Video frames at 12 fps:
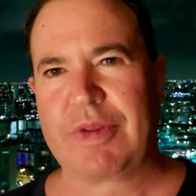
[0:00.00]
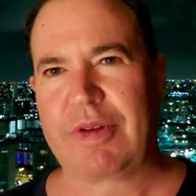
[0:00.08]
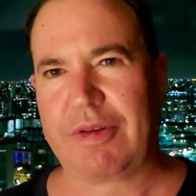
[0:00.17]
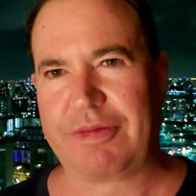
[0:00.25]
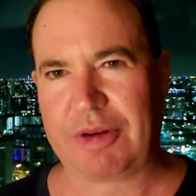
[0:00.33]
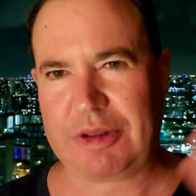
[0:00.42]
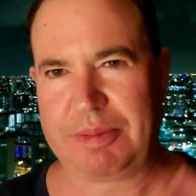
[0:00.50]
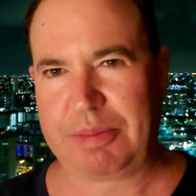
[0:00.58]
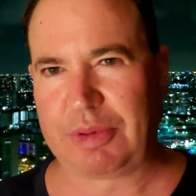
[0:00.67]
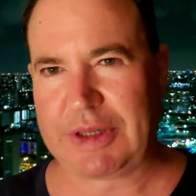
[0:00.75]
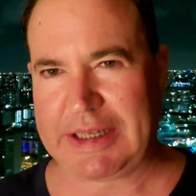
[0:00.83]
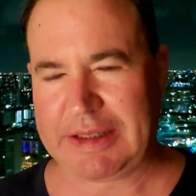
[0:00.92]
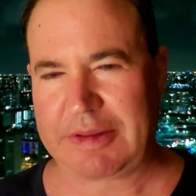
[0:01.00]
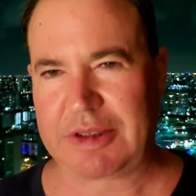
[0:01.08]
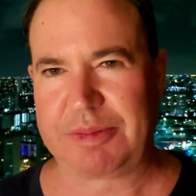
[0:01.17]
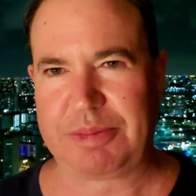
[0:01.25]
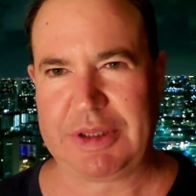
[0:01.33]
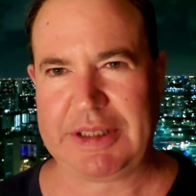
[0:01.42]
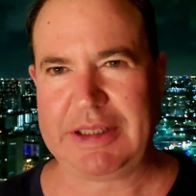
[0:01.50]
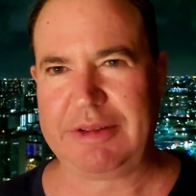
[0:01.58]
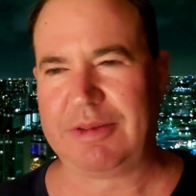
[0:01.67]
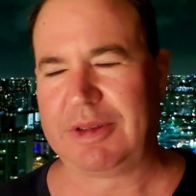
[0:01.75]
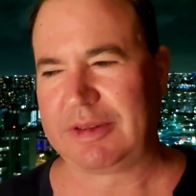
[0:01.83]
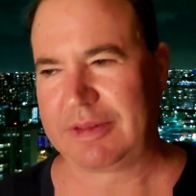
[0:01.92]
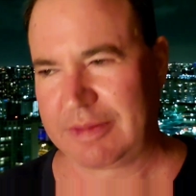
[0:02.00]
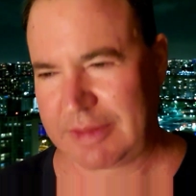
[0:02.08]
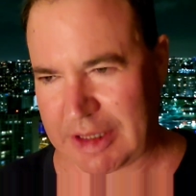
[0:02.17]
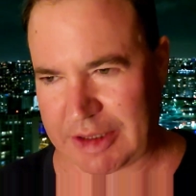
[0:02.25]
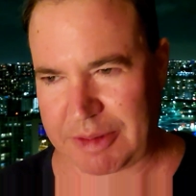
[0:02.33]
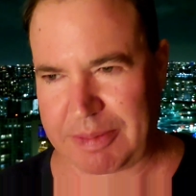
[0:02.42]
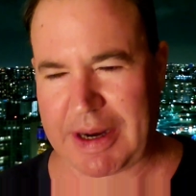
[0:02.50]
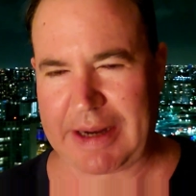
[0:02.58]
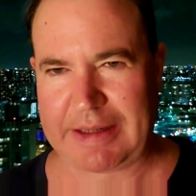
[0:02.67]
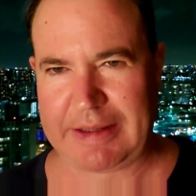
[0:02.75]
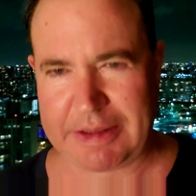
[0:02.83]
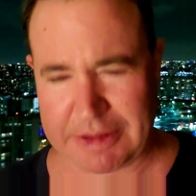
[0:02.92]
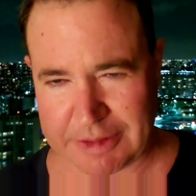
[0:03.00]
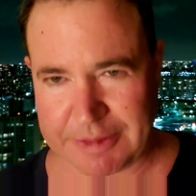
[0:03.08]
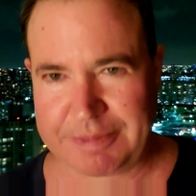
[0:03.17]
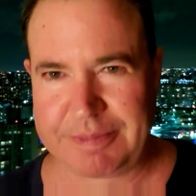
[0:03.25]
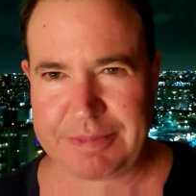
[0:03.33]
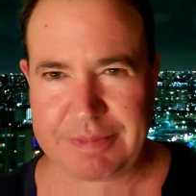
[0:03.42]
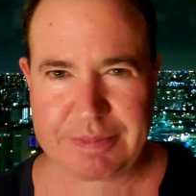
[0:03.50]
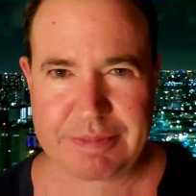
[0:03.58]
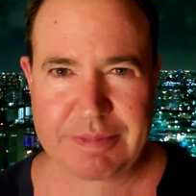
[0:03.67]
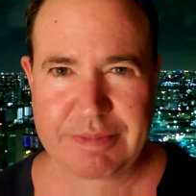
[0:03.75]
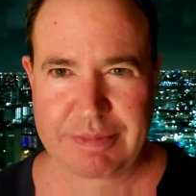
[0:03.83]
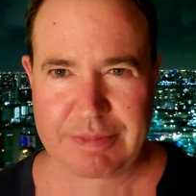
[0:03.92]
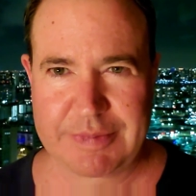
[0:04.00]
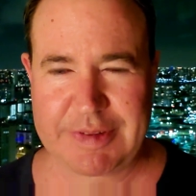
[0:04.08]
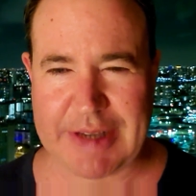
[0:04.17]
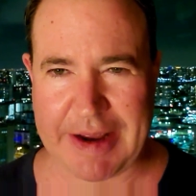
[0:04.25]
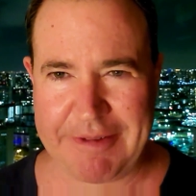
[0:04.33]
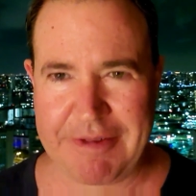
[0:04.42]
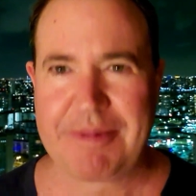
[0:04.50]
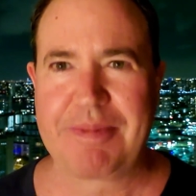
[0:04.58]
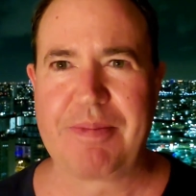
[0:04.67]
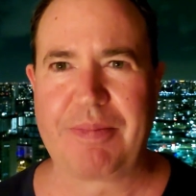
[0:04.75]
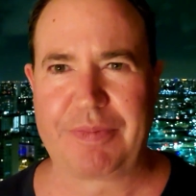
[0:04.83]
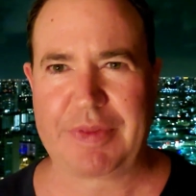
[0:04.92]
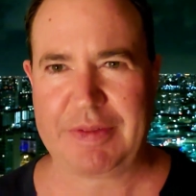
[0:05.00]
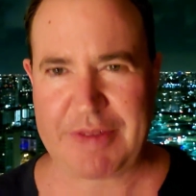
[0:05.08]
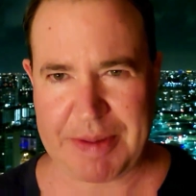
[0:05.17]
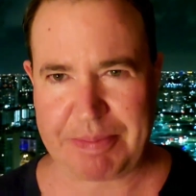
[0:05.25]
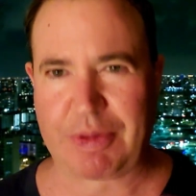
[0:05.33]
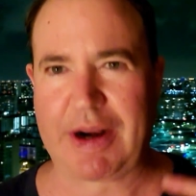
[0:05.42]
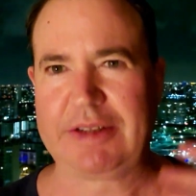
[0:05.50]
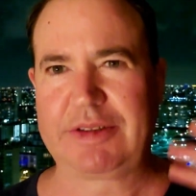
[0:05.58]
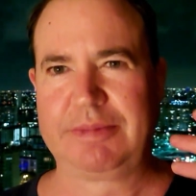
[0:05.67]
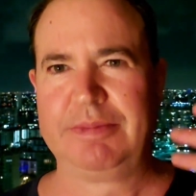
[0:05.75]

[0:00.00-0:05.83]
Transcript: So first breathe, because breathing will tell your body that you're safe. Deep breath.